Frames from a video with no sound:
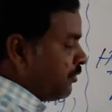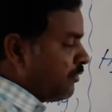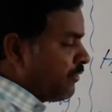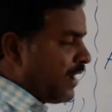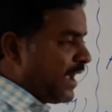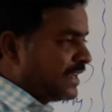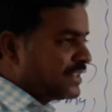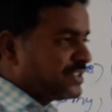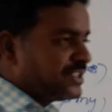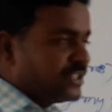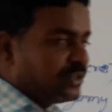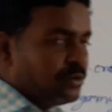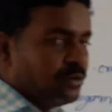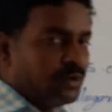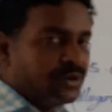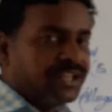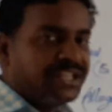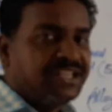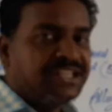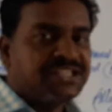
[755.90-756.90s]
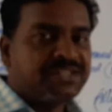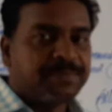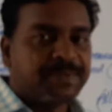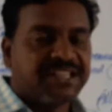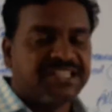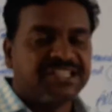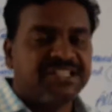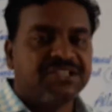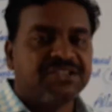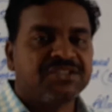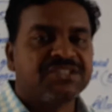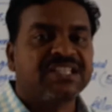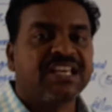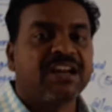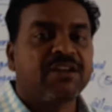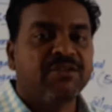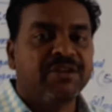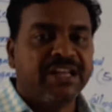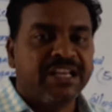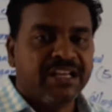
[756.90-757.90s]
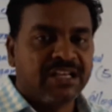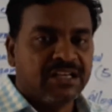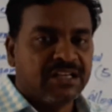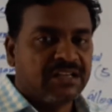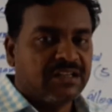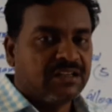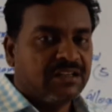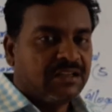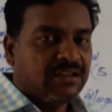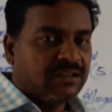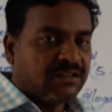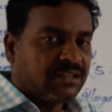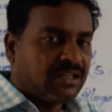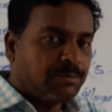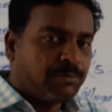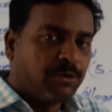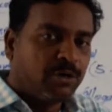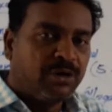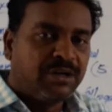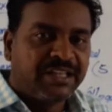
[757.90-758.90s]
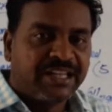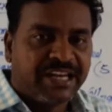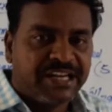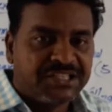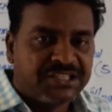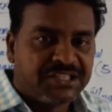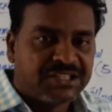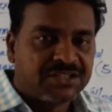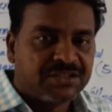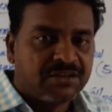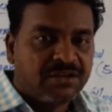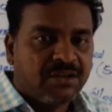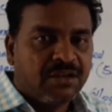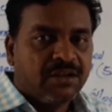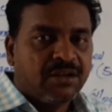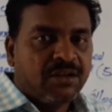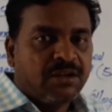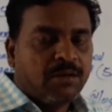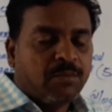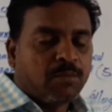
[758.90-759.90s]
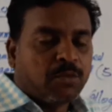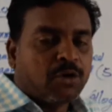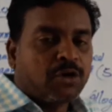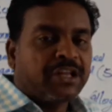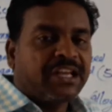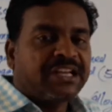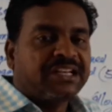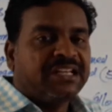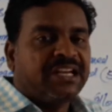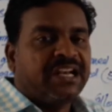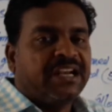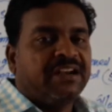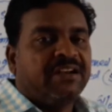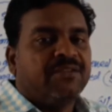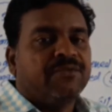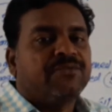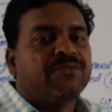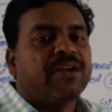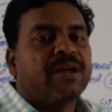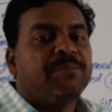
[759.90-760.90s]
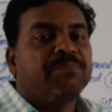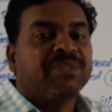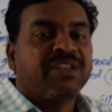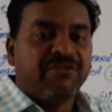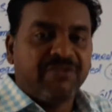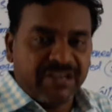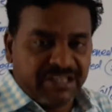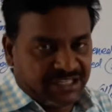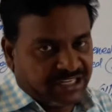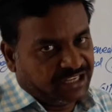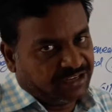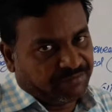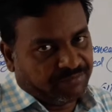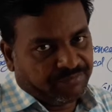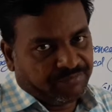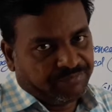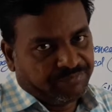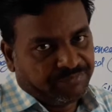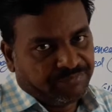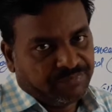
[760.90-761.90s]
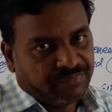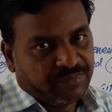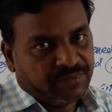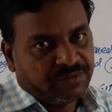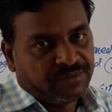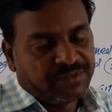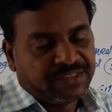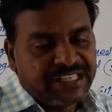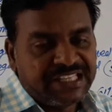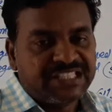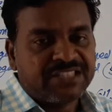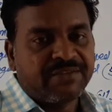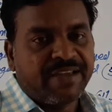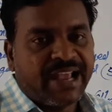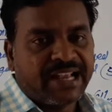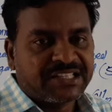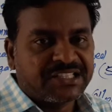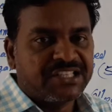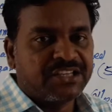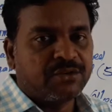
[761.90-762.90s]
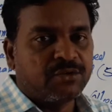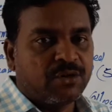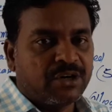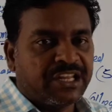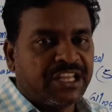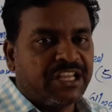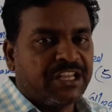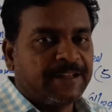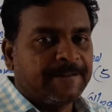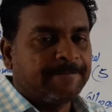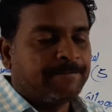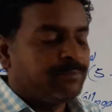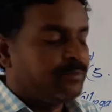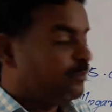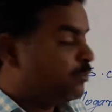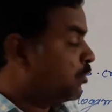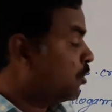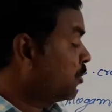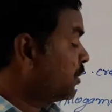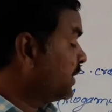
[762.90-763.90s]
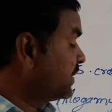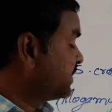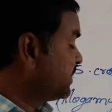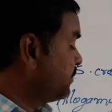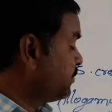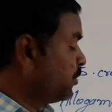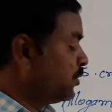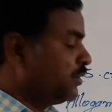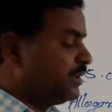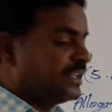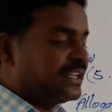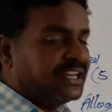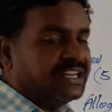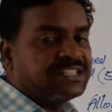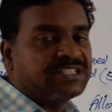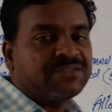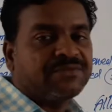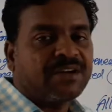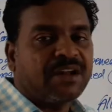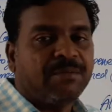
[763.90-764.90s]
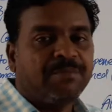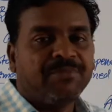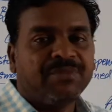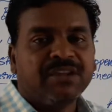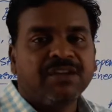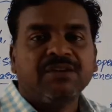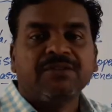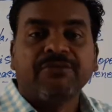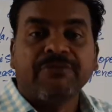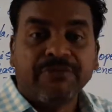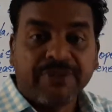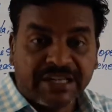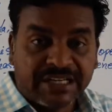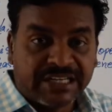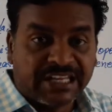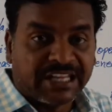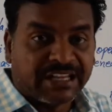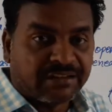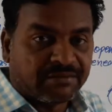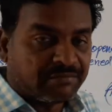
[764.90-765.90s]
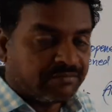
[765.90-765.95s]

waxy coating is present surrounding the pollen grains, protected from the wetting. This waxy coating protect the pollen grains from wetting.